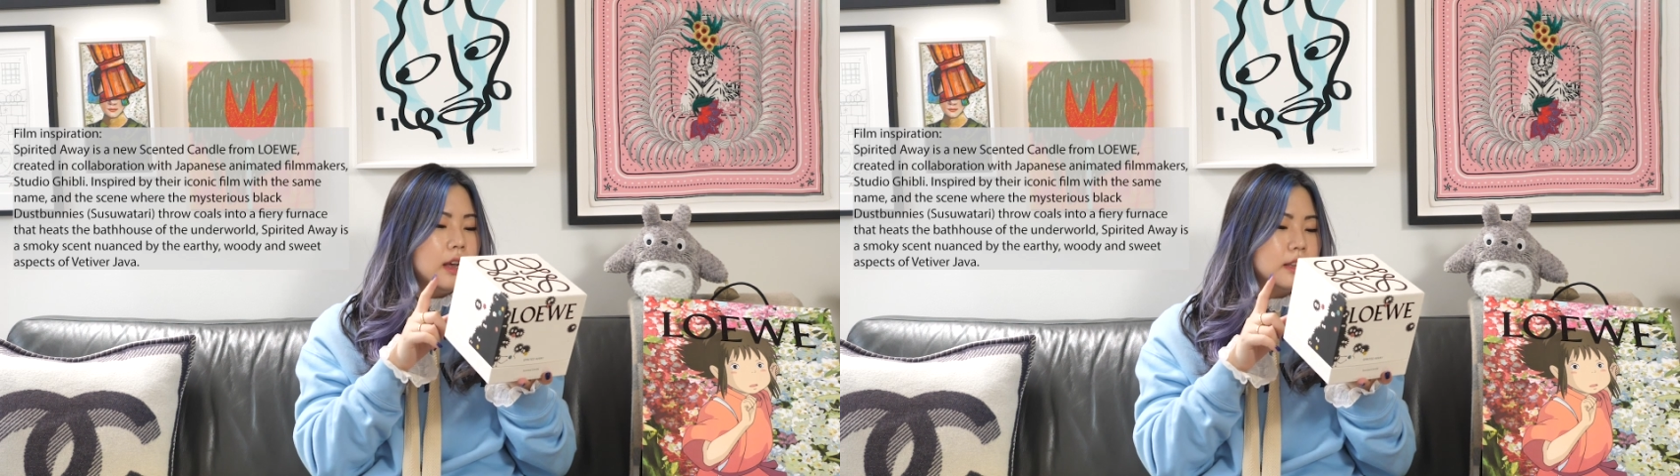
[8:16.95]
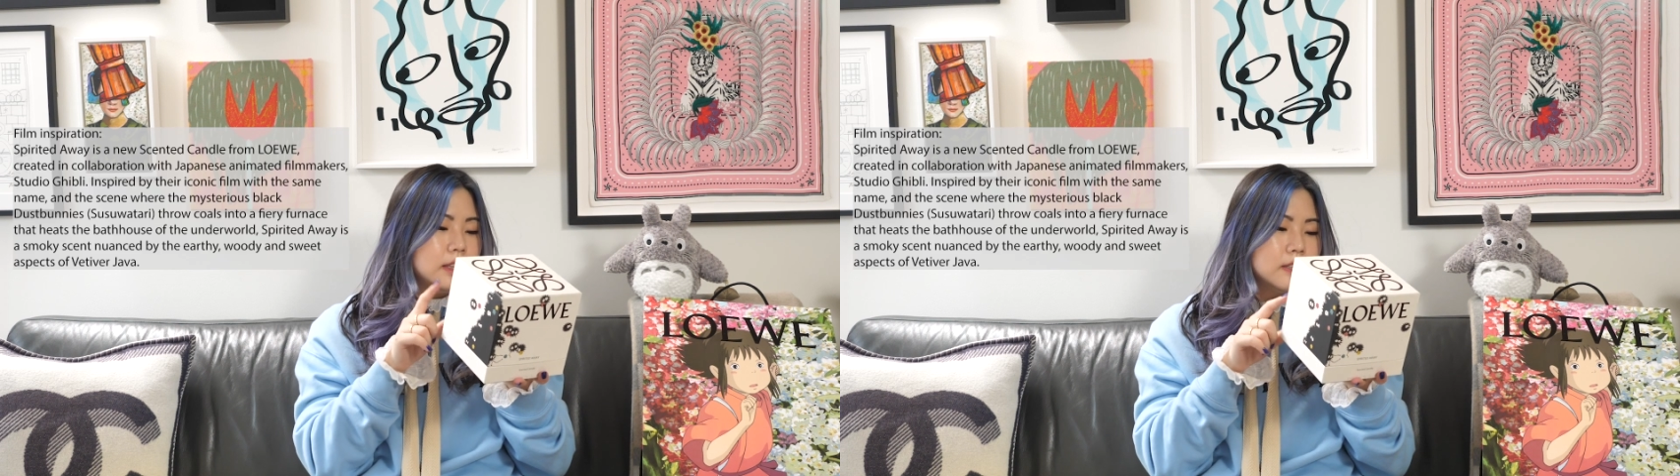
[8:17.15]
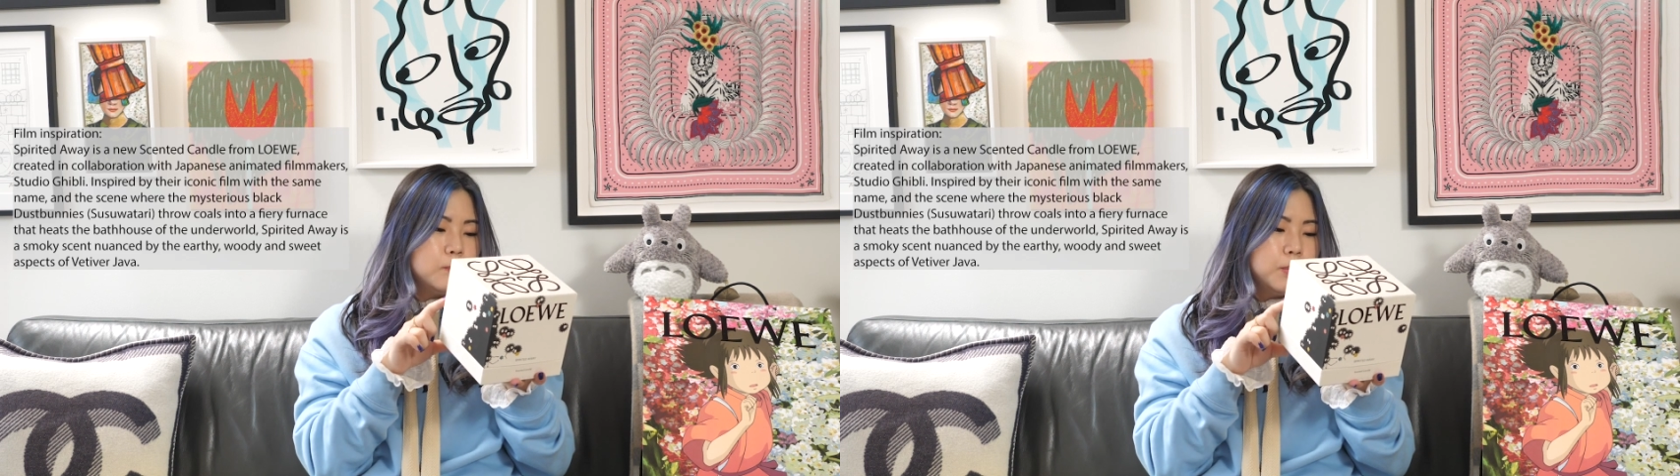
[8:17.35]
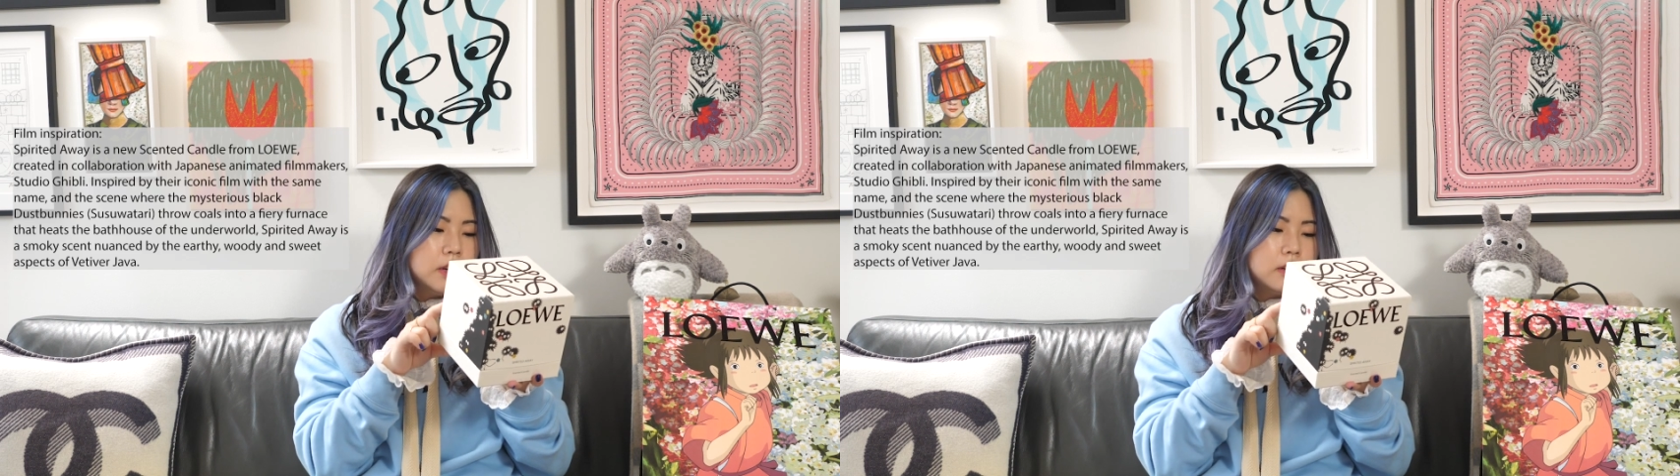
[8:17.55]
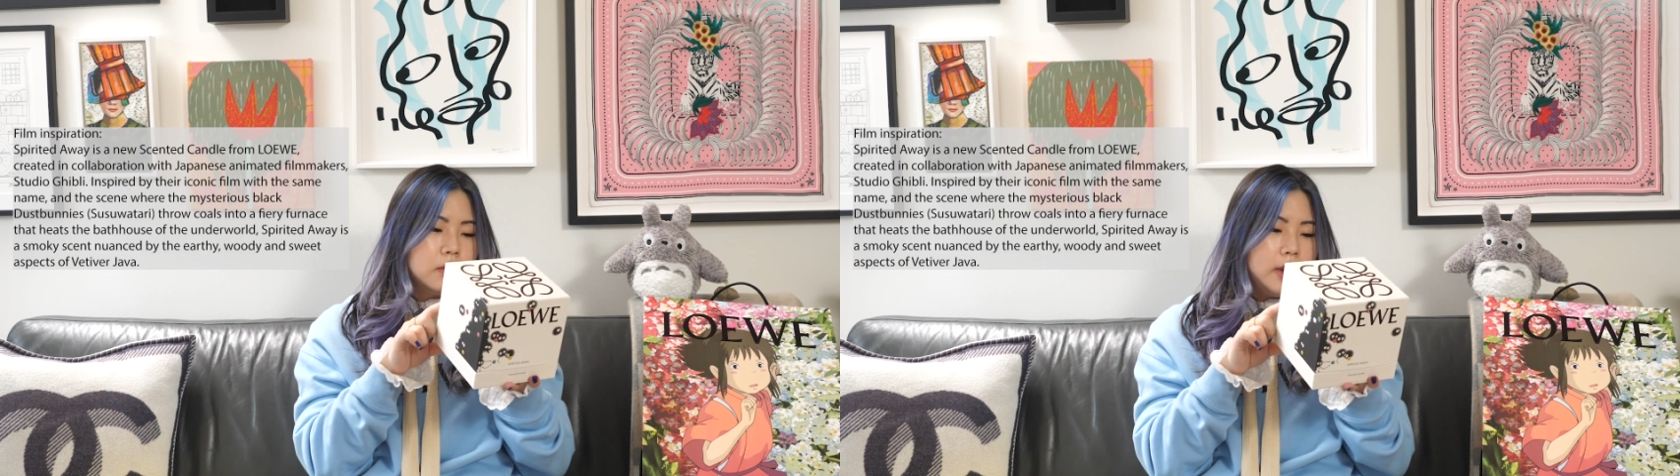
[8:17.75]
It says,
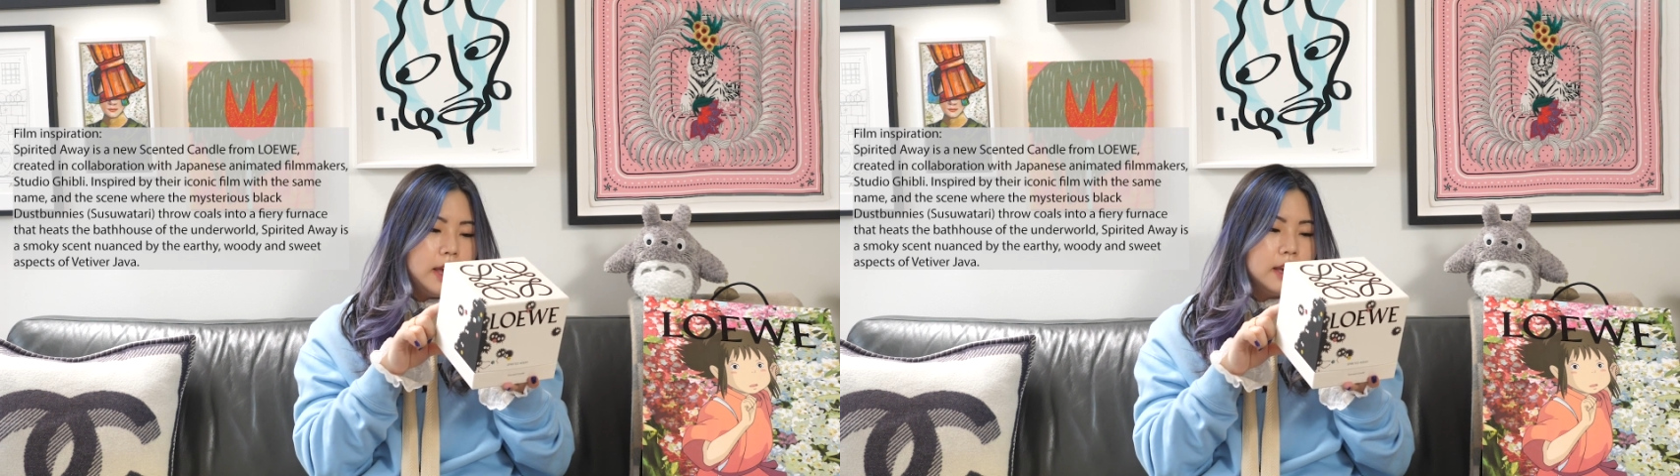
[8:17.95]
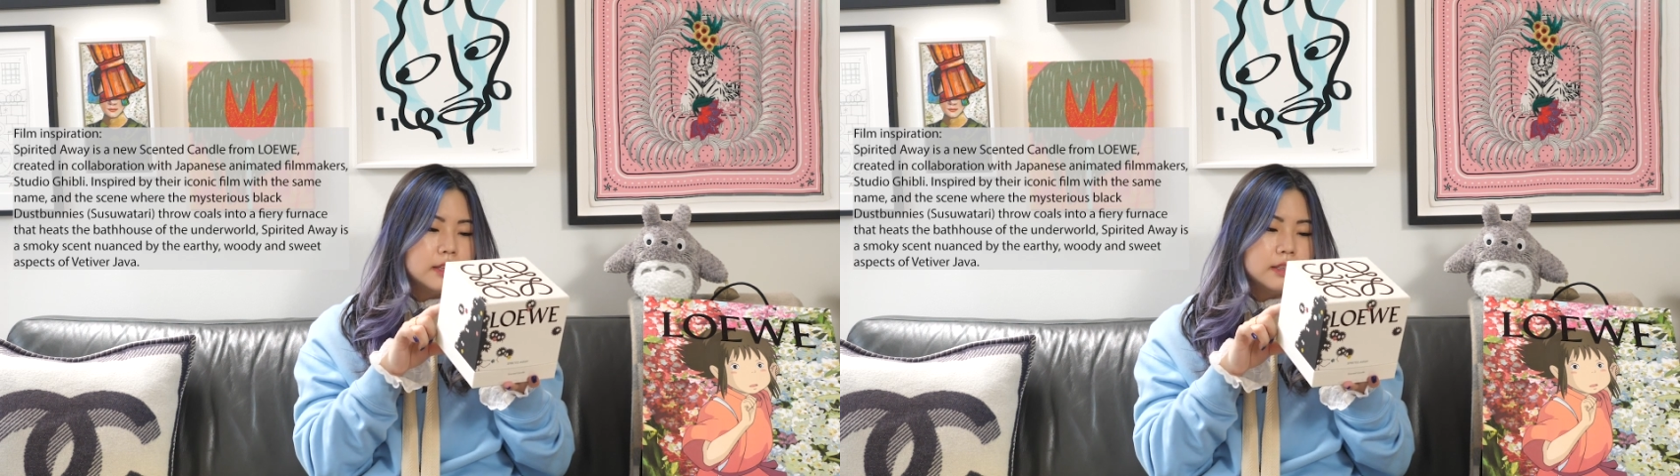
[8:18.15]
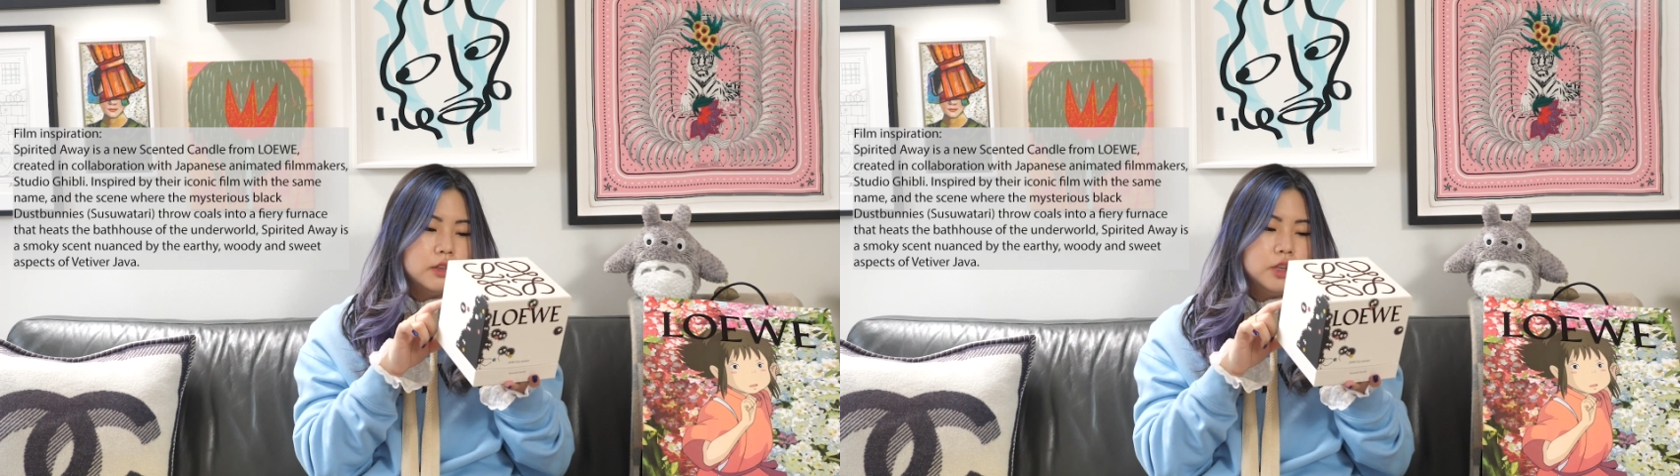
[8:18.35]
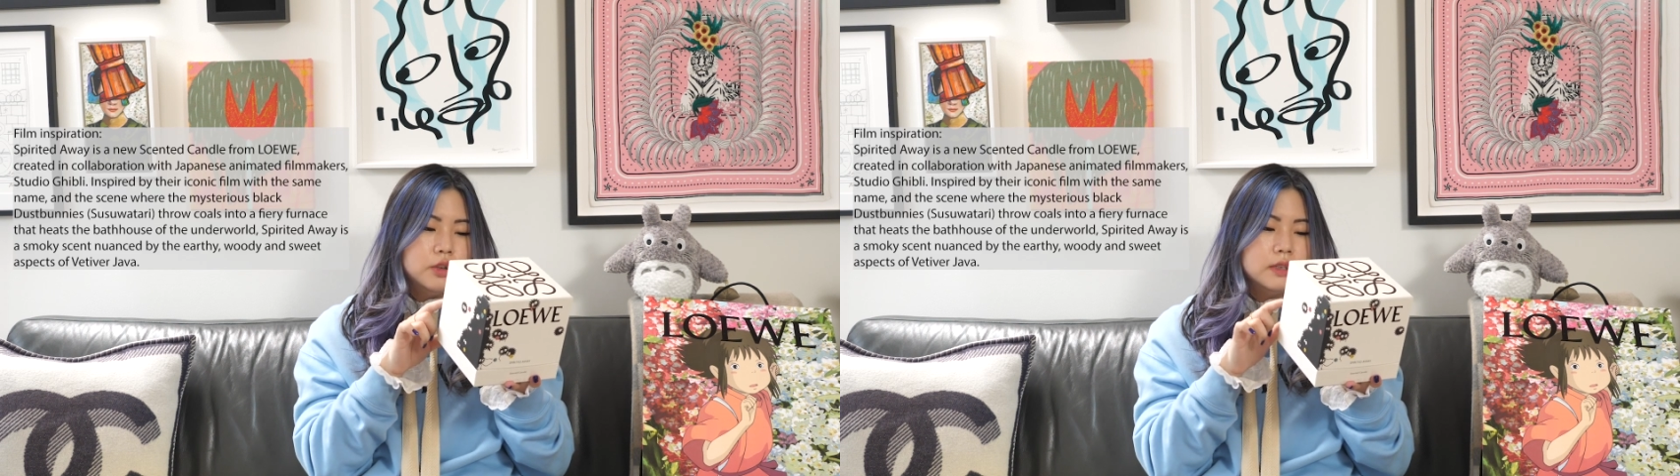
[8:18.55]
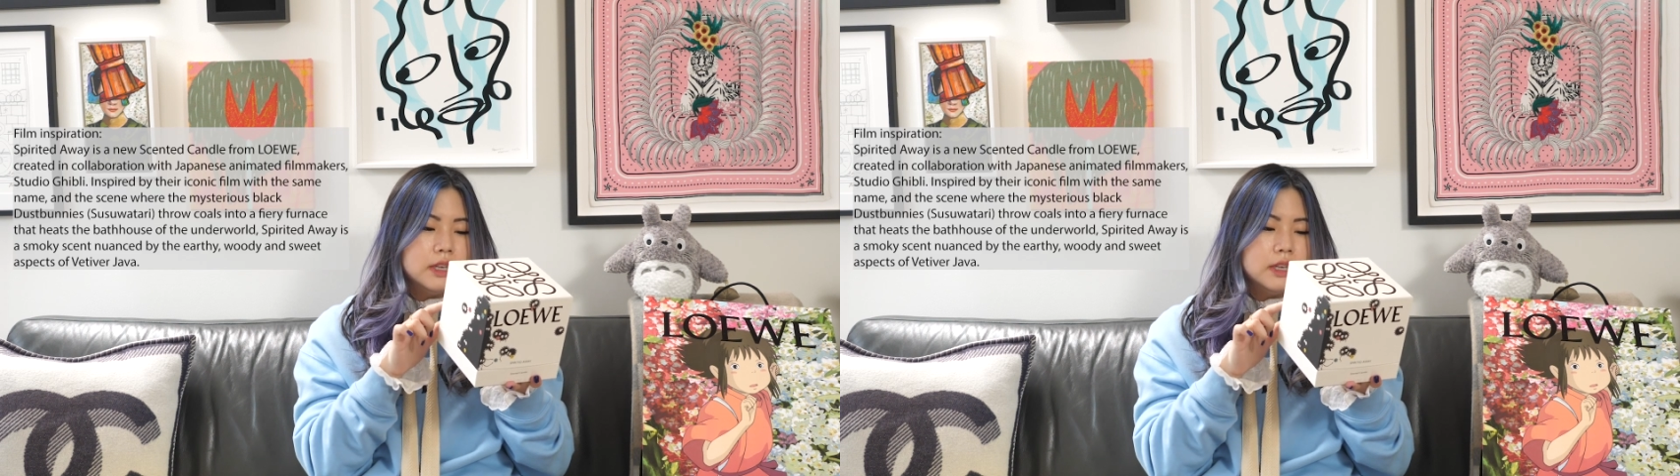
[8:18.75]
Spirited Away is a new